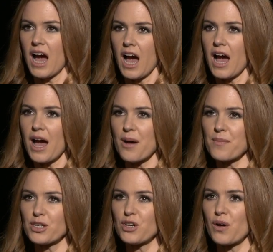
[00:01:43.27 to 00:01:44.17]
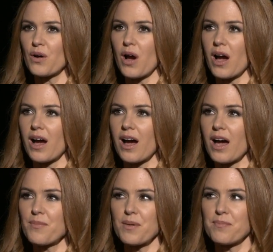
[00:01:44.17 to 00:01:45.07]
I'm
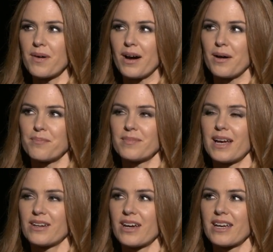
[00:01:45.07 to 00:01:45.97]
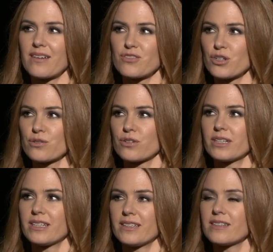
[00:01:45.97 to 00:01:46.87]
a mom and I have
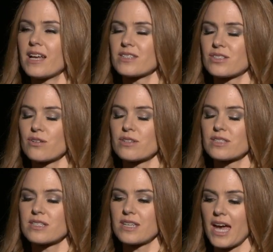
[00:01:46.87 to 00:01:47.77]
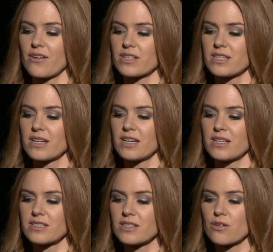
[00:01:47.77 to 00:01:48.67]
children, and so does this character,
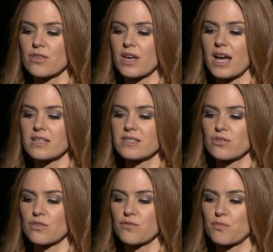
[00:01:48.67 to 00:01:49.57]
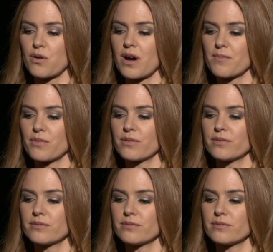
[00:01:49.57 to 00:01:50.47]
and so that sort of
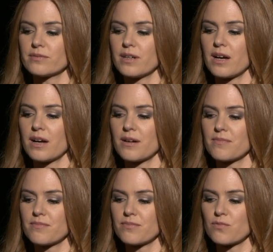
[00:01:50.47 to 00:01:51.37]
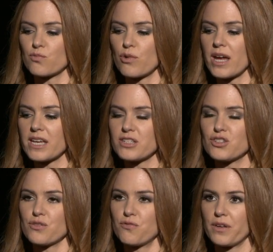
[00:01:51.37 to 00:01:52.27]
primal rage
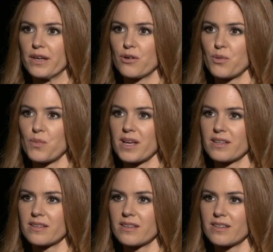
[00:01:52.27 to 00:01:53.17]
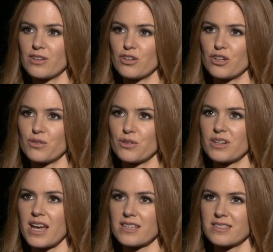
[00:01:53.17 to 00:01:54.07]
you feel when your
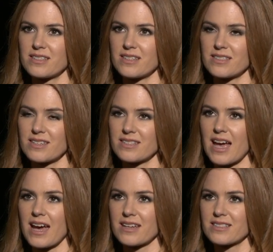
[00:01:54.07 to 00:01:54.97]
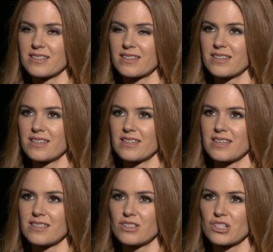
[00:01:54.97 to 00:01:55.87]
nest is attacked
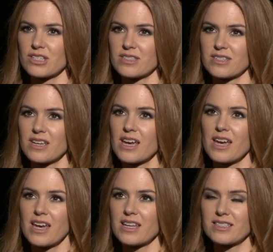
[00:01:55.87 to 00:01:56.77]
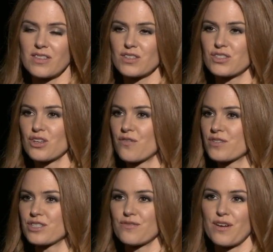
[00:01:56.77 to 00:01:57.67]
is just, it's at the
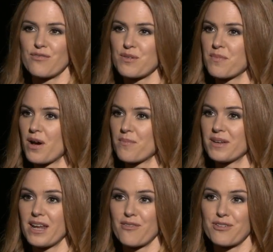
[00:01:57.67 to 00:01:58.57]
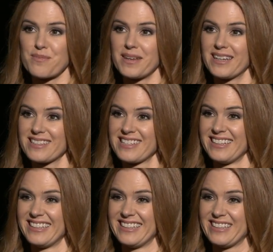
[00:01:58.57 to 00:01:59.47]
surface of every mom at every minute.
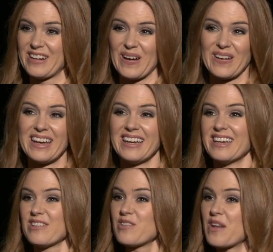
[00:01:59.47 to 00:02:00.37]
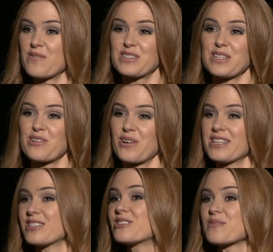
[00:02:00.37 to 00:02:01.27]
You never seen
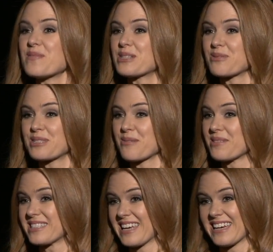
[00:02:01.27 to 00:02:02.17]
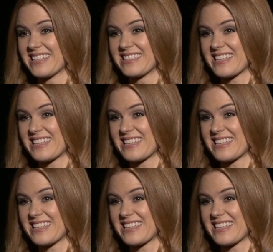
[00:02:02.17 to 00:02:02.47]
crazy till you mess with someone's kids.